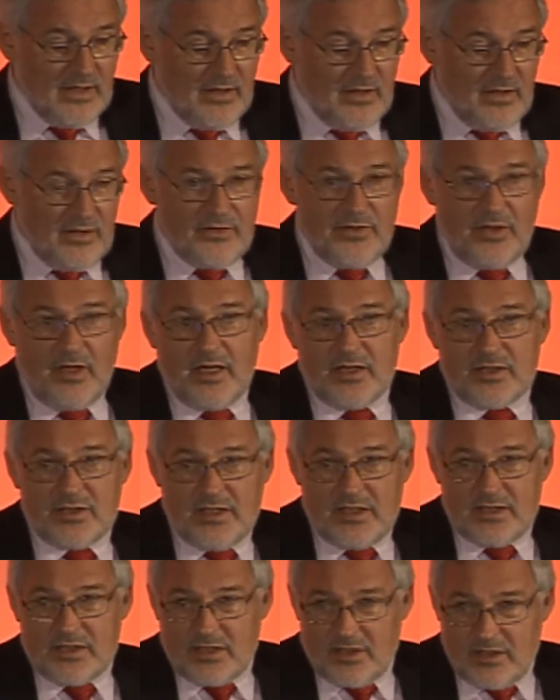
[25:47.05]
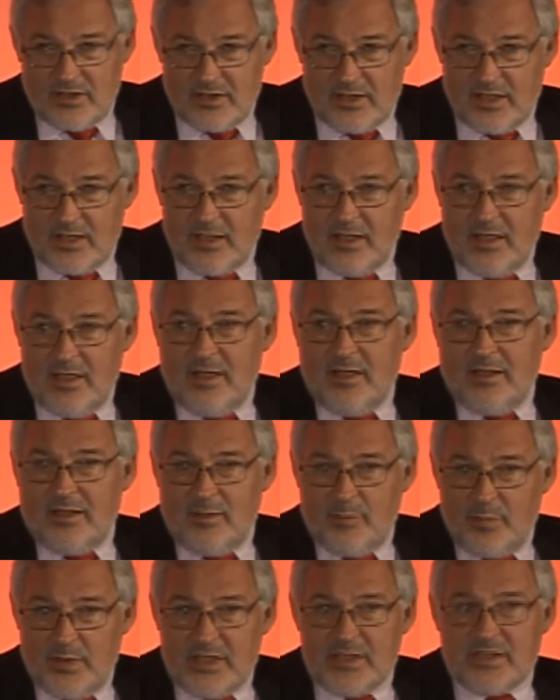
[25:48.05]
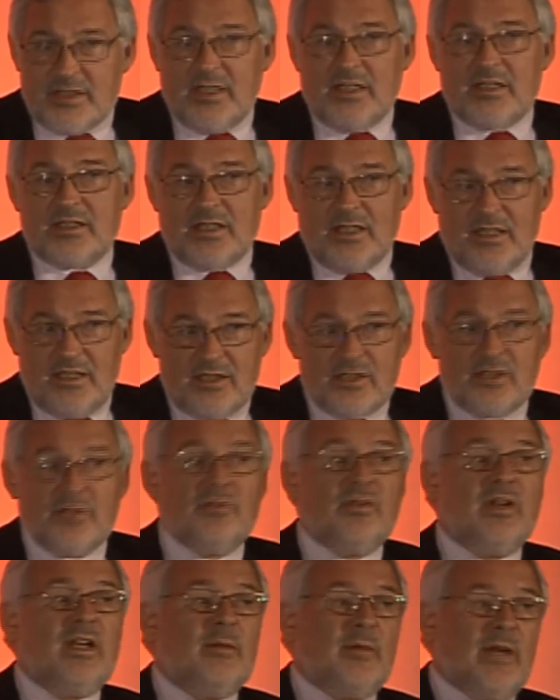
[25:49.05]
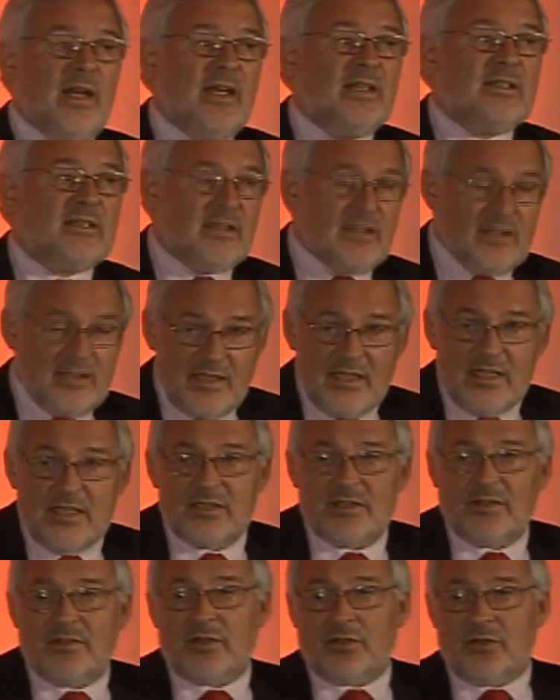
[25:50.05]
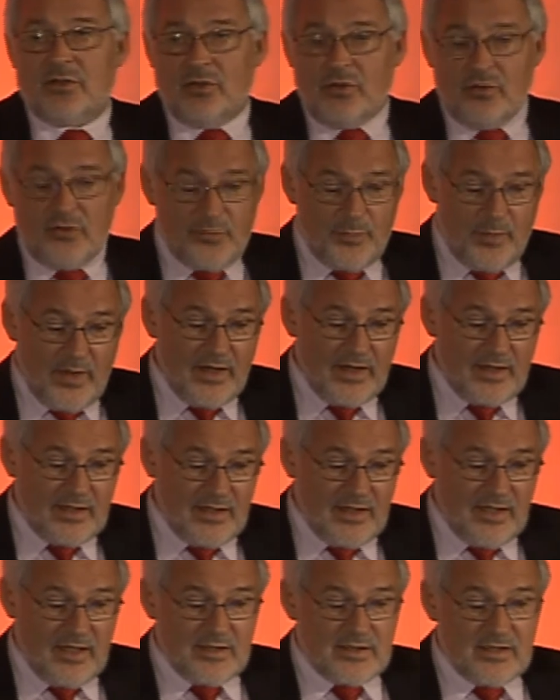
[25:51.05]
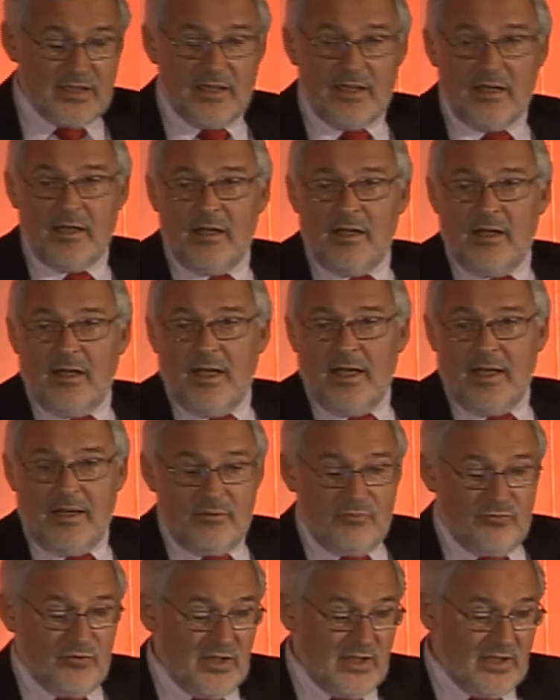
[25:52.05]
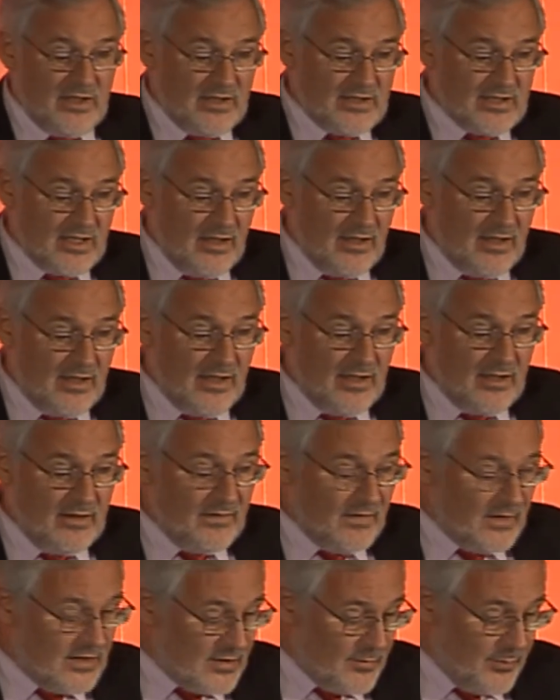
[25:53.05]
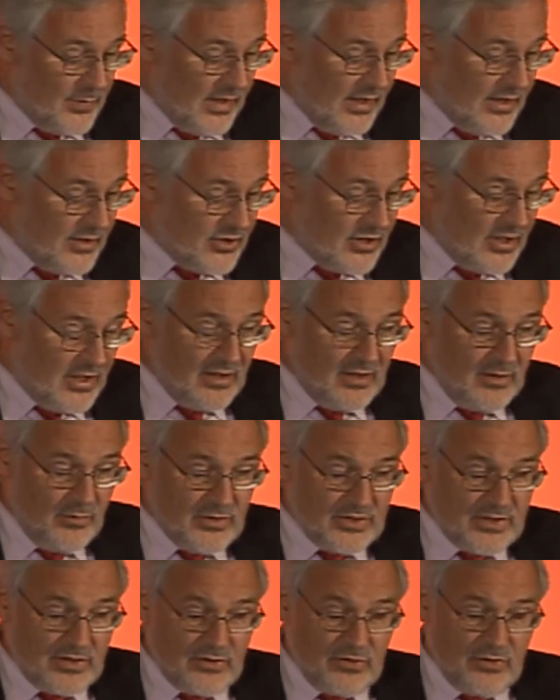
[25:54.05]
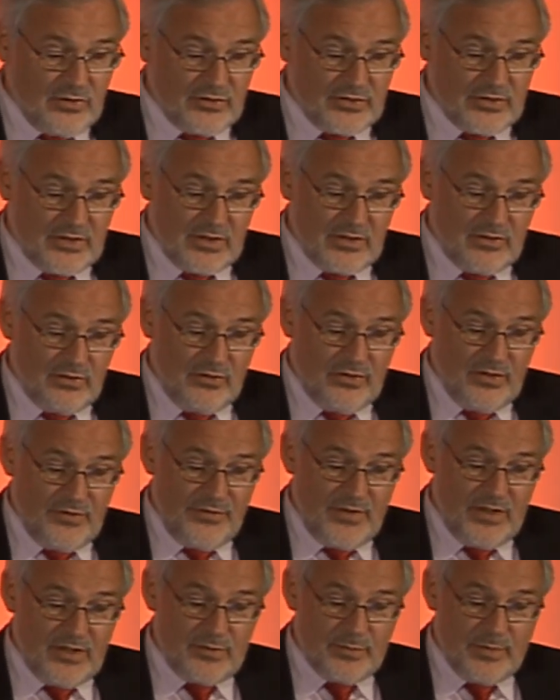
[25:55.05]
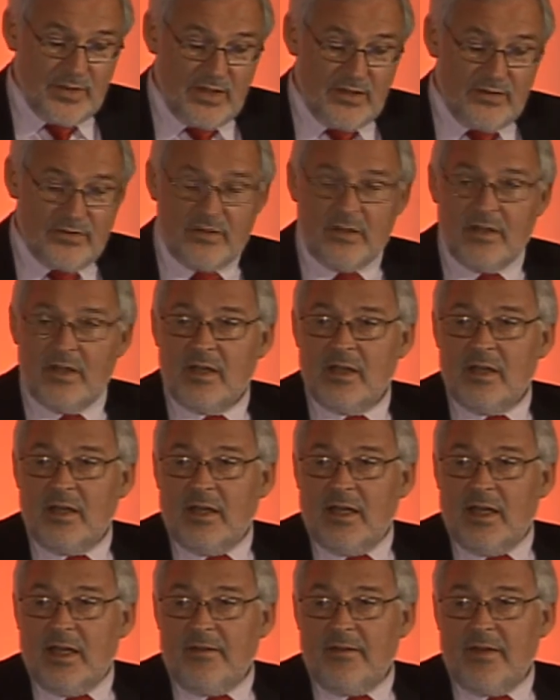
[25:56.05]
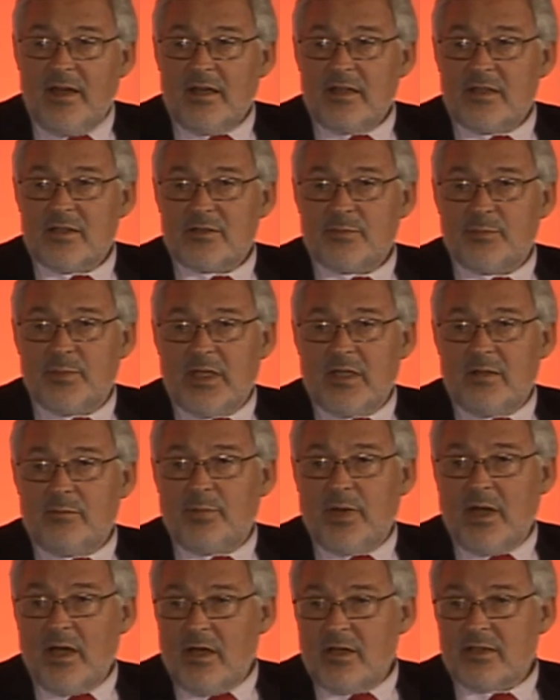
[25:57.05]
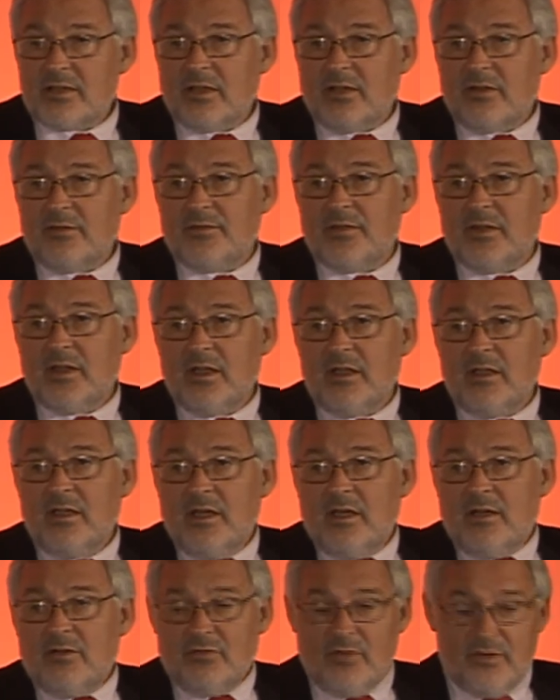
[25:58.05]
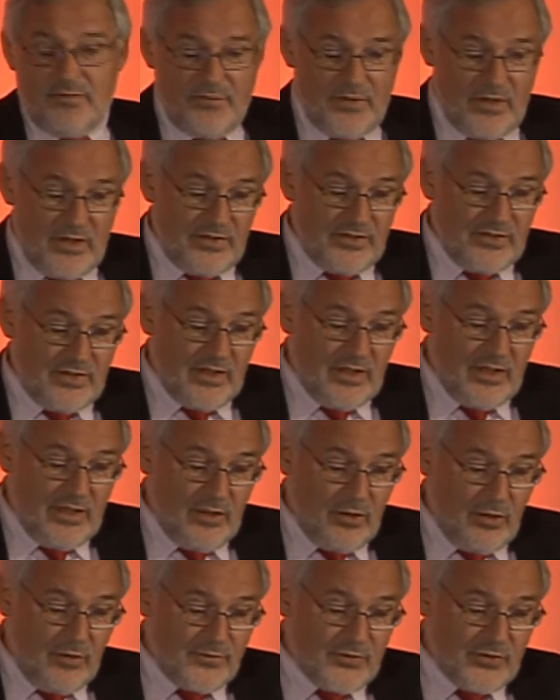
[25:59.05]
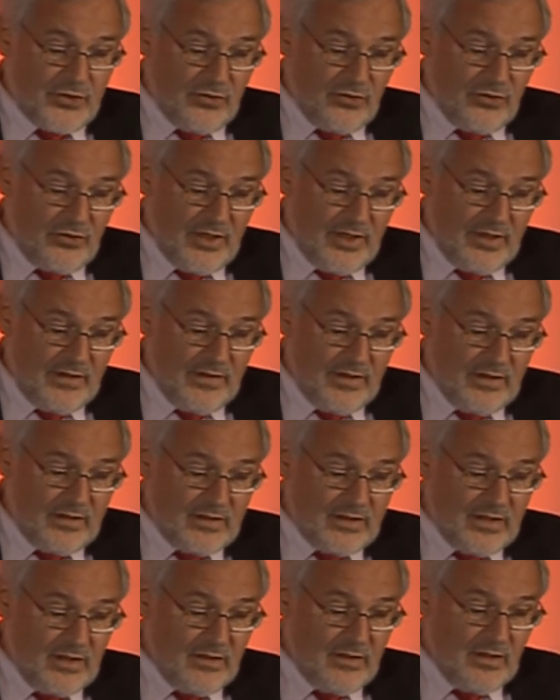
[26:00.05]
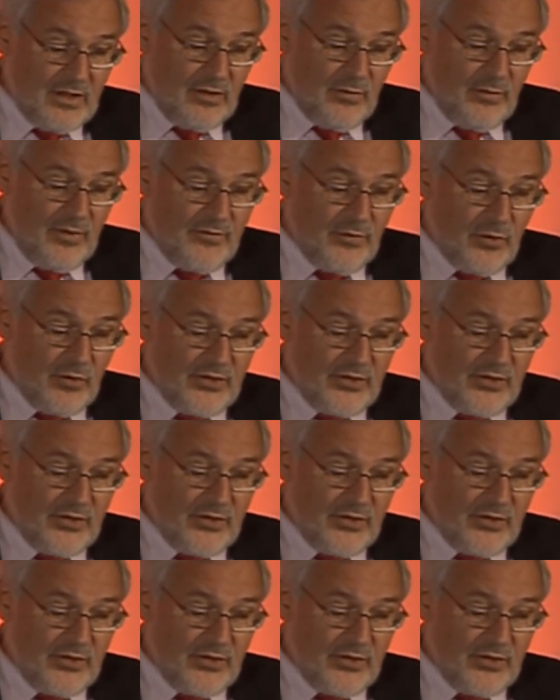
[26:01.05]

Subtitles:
So actually turning the business into eliminating the needs of the calls by connecting and redesigning the supply chain that was the cause of the call in the first place. And that has been part of the reversing in offshoring that we've also